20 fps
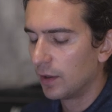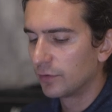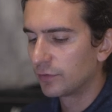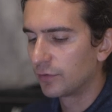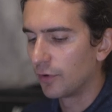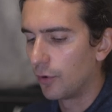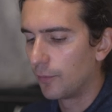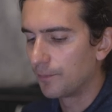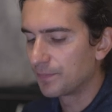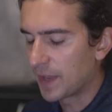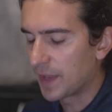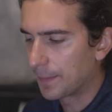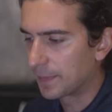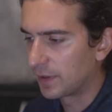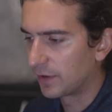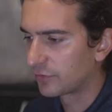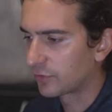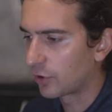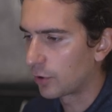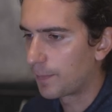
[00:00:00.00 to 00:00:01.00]
So I'm
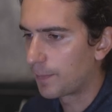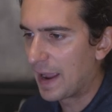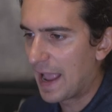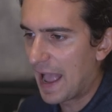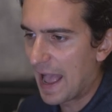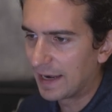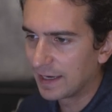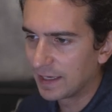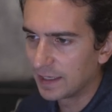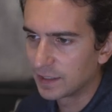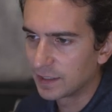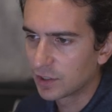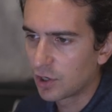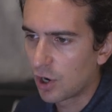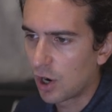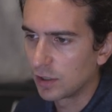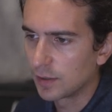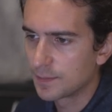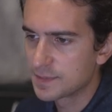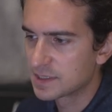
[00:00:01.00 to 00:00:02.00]
going to start by adding in the
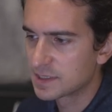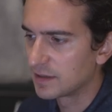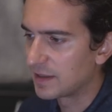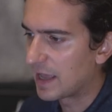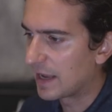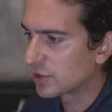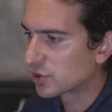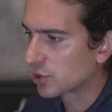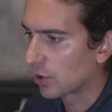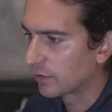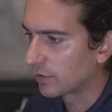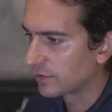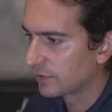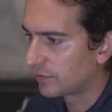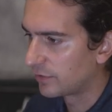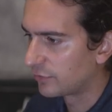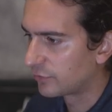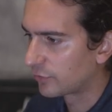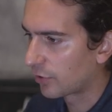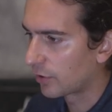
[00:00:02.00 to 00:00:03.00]
columns to that chart.
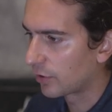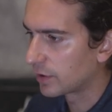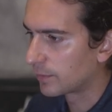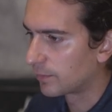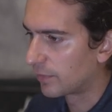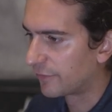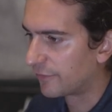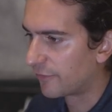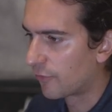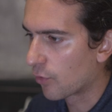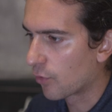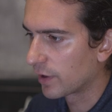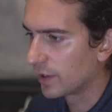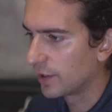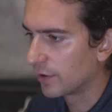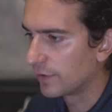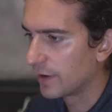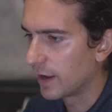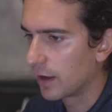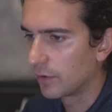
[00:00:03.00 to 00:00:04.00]
This is chart number 4
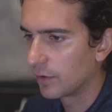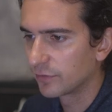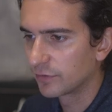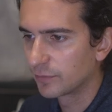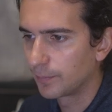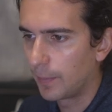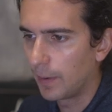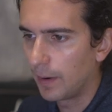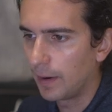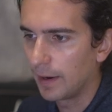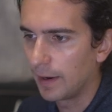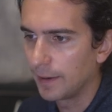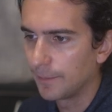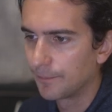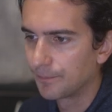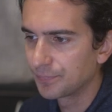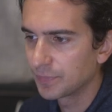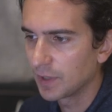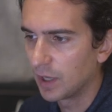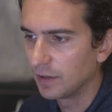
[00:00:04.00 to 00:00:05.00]
here now, SPY.
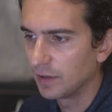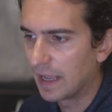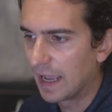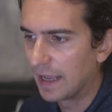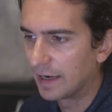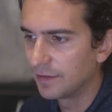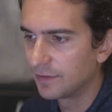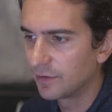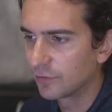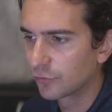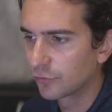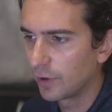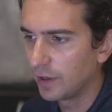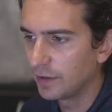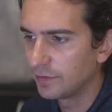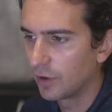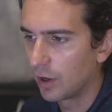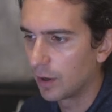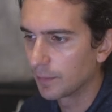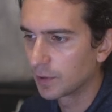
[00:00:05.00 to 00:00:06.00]
I'll add in the
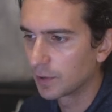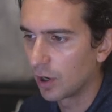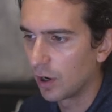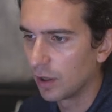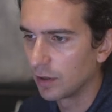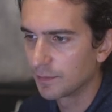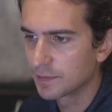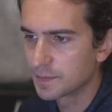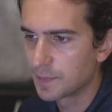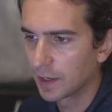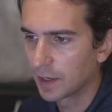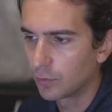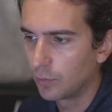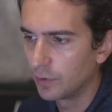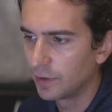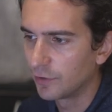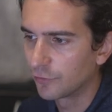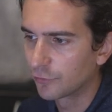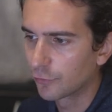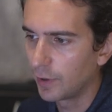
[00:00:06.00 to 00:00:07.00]
trade DOM columns by
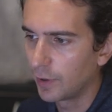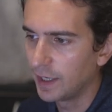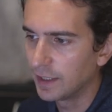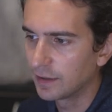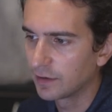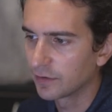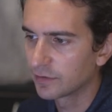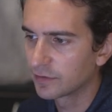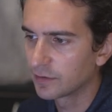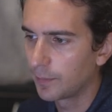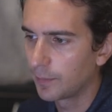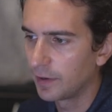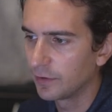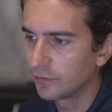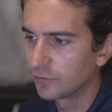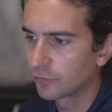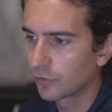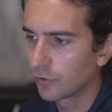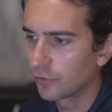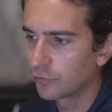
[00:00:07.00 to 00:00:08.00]
going to trade,
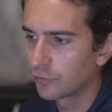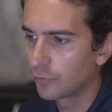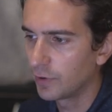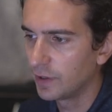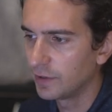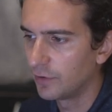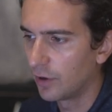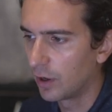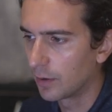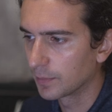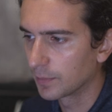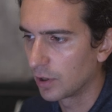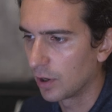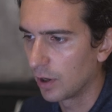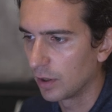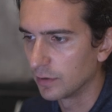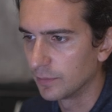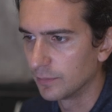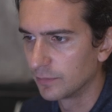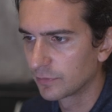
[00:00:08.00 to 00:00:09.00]
customize chart, trade DOM
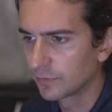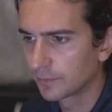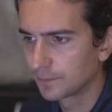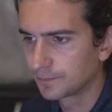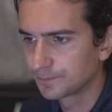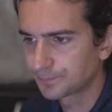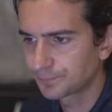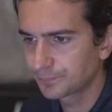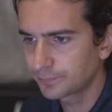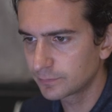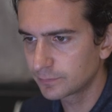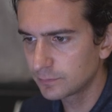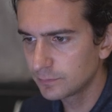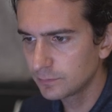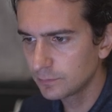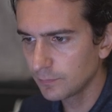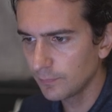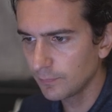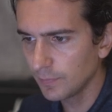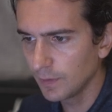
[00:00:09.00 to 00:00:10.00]
columns.
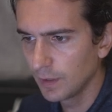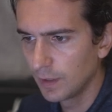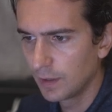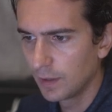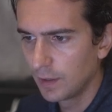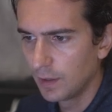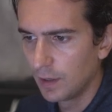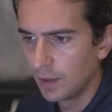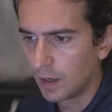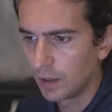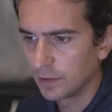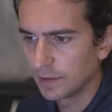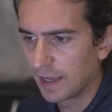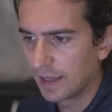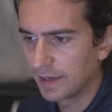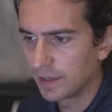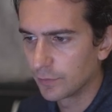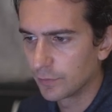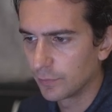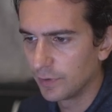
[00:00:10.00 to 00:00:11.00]
I'll
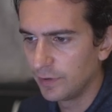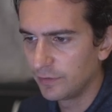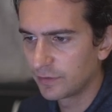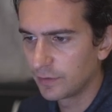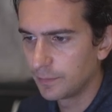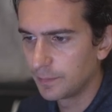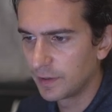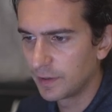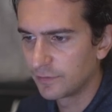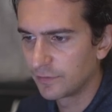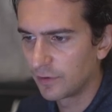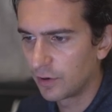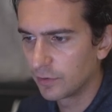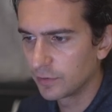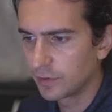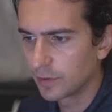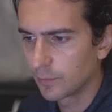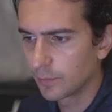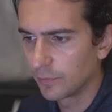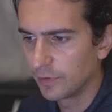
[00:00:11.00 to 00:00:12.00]
add in recent bid
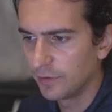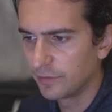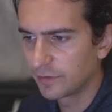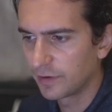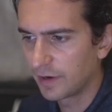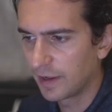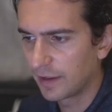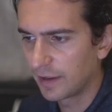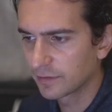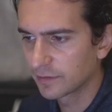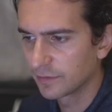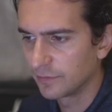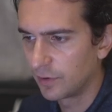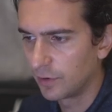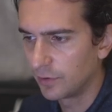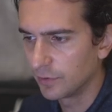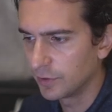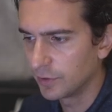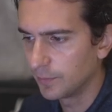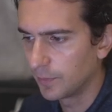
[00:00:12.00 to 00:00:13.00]
volume, recent ask
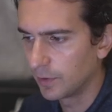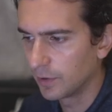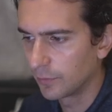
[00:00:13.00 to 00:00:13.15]
volume.